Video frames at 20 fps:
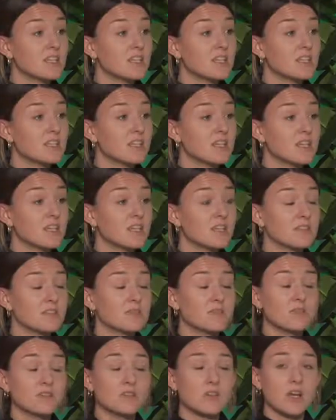
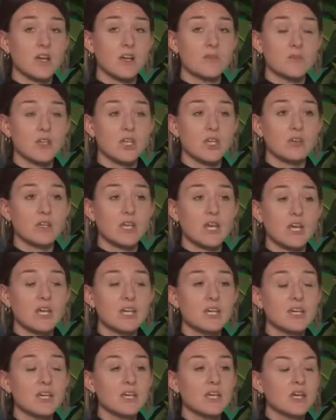in the
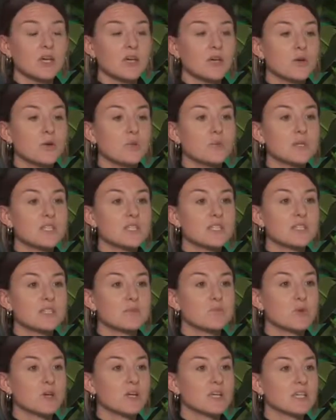UK. We did
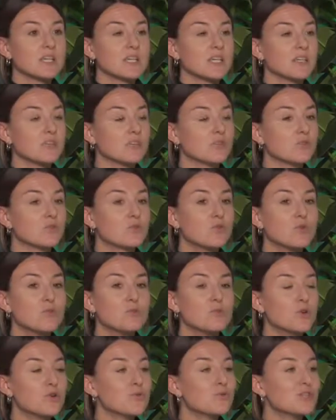some work in
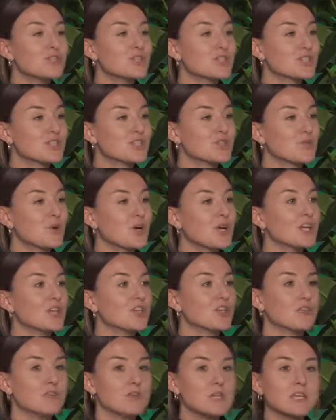Cornwall, which is quite a
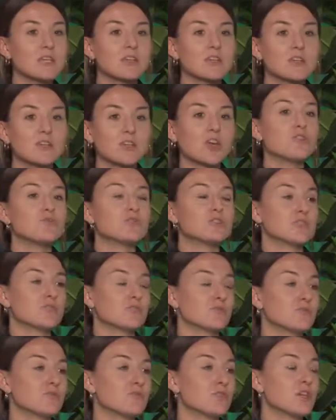unique
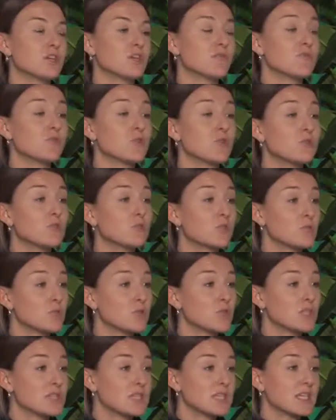coastal rural
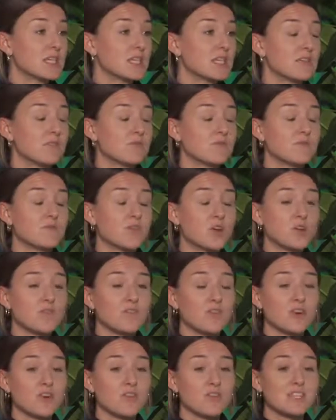community very
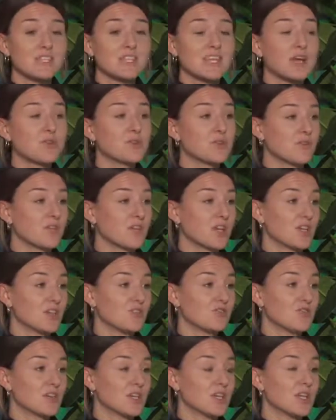far in the south of the
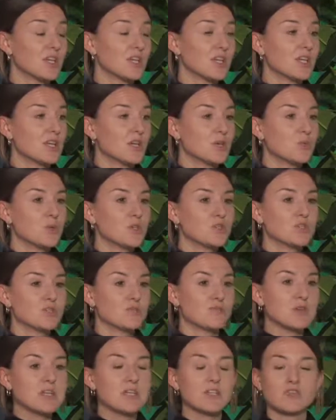country, which
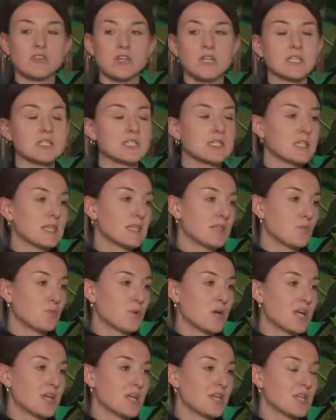is really trying to lead the
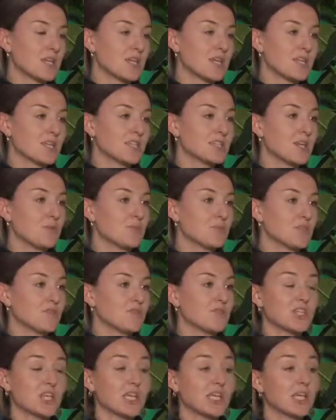way in terms
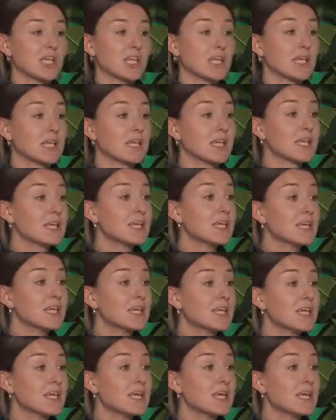of circular thinking,